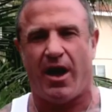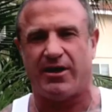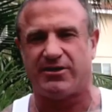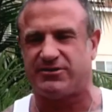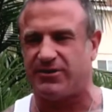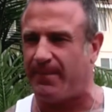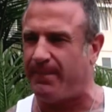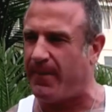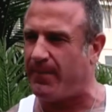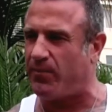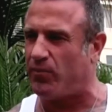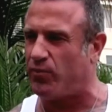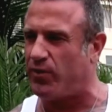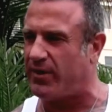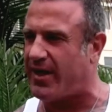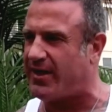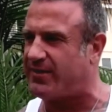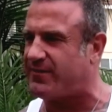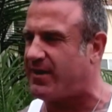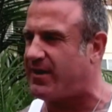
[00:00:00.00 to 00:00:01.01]
Some people
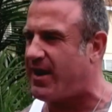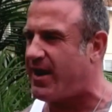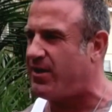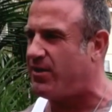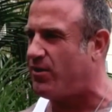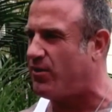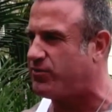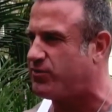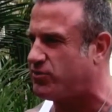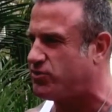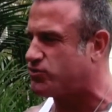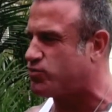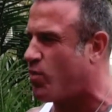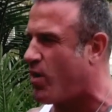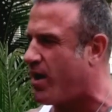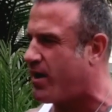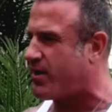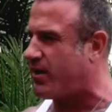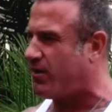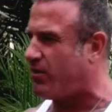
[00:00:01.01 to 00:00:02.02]
realize that, hey, they're just
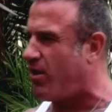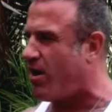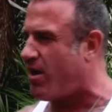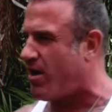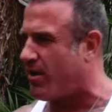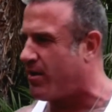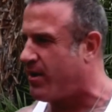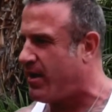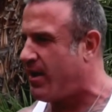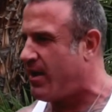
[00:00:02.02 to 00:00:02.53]
walking along,